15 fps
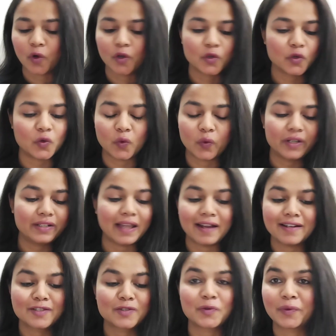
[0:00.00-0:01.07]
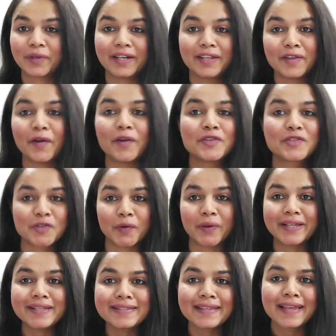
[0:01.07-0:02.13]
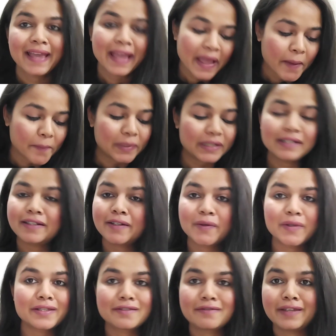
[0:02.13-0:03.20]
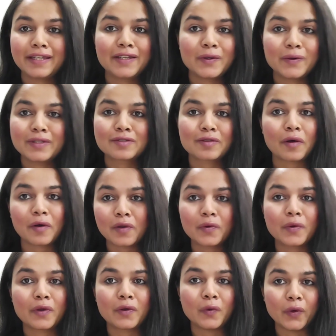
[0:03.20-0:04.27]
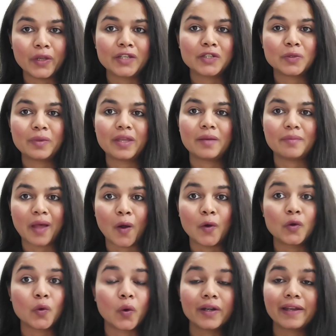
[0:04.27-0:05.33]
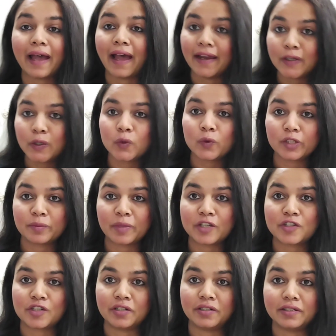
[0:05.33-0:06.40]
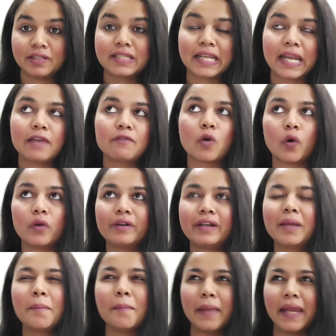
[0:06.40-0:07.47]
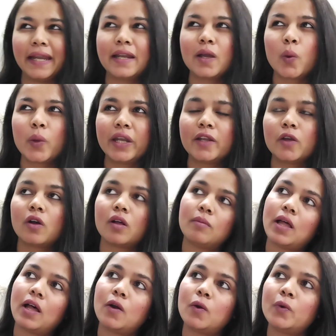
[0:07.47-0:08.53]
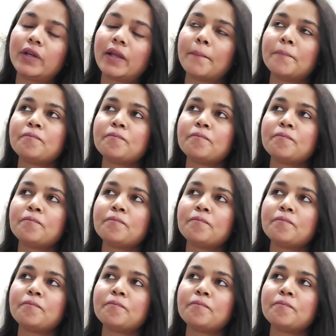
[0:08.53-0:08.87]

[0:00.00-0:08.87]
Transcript: want to do it, that's totally your choice. But in today's video, it's all going to be about what I do with my journals, and I've already made a video about